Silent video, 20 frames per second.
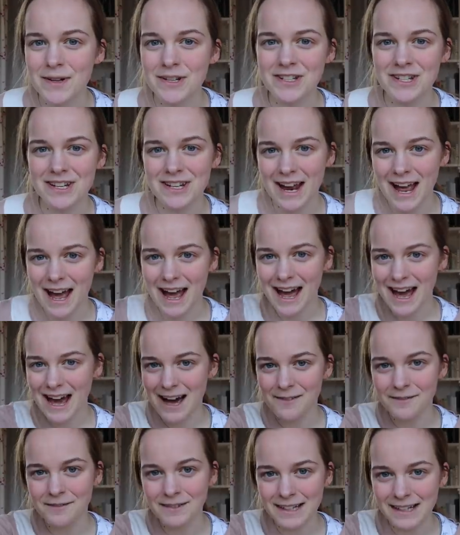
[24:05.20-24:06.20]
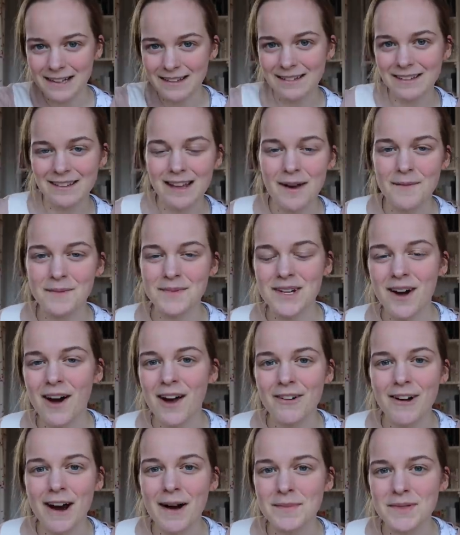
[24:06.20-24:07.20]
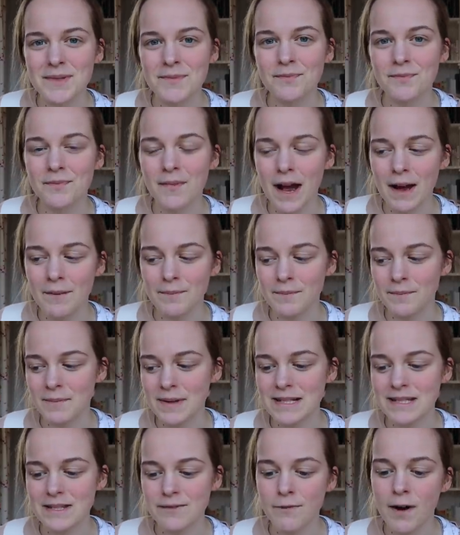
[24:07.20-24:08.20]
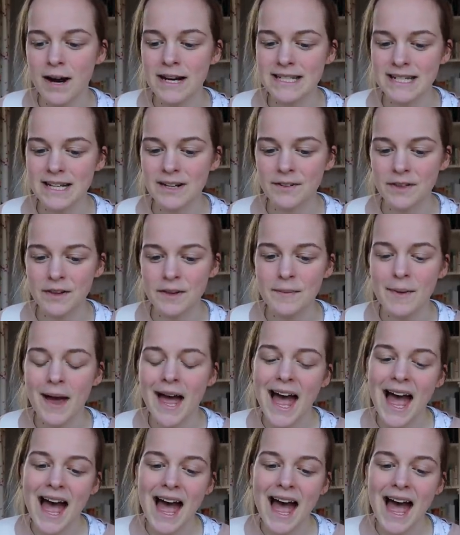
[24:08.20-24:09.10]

which have little diagrams and pieces of writing on them.